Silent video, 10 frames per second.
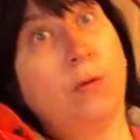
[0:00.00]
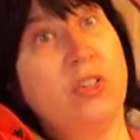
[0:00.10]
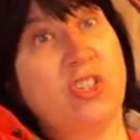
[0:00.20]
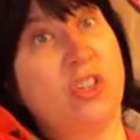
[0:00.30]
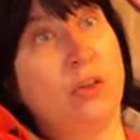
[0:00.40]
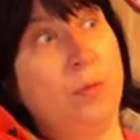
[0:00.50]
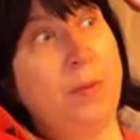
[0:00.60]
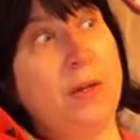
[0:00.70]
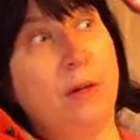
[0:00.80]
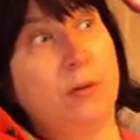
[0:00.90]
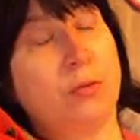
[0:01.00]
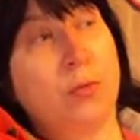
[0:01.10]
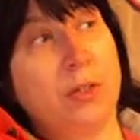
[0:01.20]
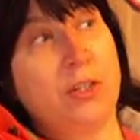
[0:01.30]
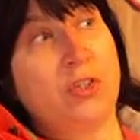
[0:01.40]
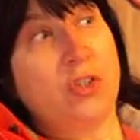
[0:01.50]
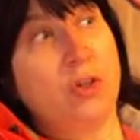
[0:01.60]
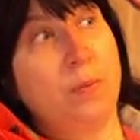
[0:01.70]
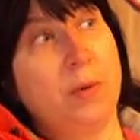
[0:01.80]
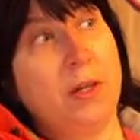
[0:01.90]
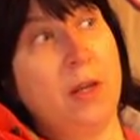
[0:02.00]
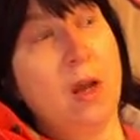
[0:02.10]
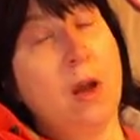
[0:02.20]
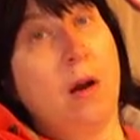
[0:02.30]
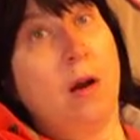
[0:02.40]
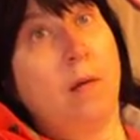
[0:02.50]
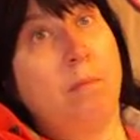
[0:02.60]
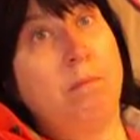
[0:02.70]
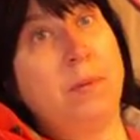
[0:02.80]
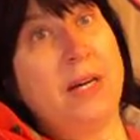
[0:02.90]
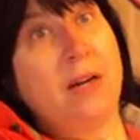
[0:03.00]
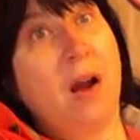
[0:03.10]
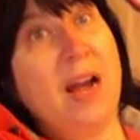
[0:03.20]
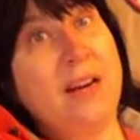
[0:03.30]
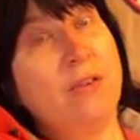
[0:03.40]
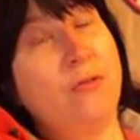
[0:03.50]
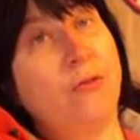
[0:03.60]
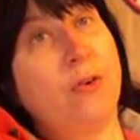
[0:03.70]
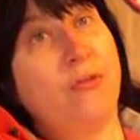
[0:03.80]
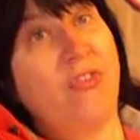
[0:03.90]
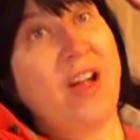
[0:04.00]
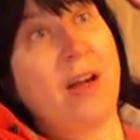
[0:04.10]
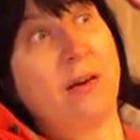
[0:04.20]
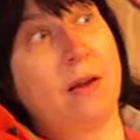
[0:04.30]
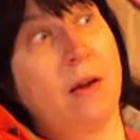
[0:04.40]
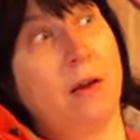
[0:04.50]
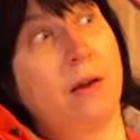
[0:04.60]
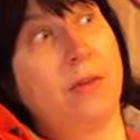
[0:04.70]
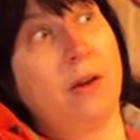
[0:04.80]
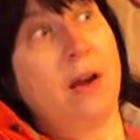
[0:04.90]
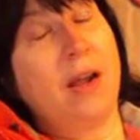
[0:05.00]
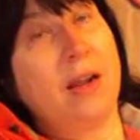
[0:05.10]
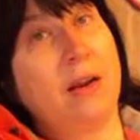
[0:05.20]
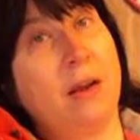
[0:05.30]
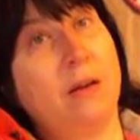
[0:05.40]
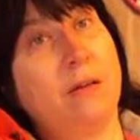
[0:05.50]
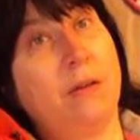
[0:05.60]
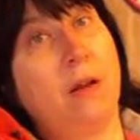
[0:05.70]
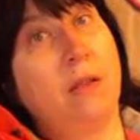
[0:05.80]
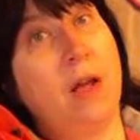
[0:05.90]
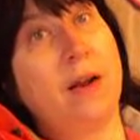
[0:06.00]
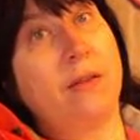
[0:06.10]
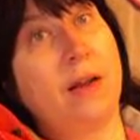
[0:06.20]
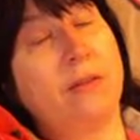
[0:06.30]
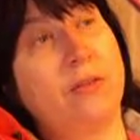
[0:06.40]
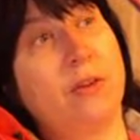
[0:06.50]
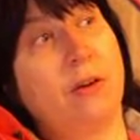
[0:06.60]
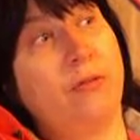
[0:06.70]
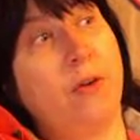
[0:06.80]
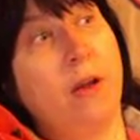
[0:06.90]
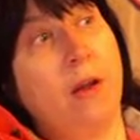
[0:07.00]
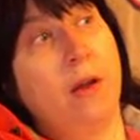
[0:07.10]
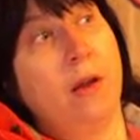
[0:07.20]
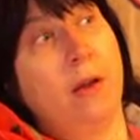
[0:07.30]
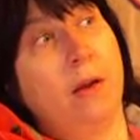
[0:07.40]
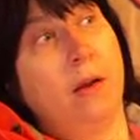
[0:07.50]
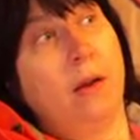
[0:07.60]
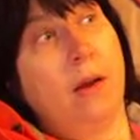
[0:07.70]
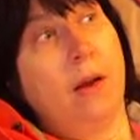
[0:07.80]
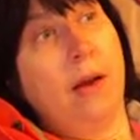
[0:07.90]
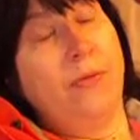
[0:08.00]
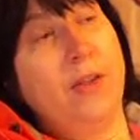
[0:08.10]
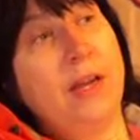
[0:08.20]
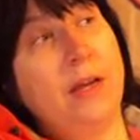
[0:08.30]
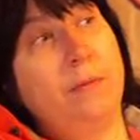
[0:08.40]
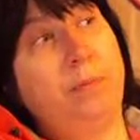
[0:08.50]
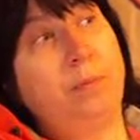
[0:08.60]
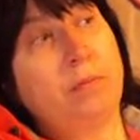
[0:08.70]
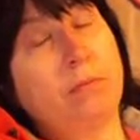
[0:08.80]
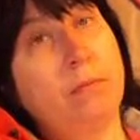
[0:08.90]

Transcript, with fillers: It was stupid. It was really stupid but I know for a fact that I inhaled a lot of that stuff. And then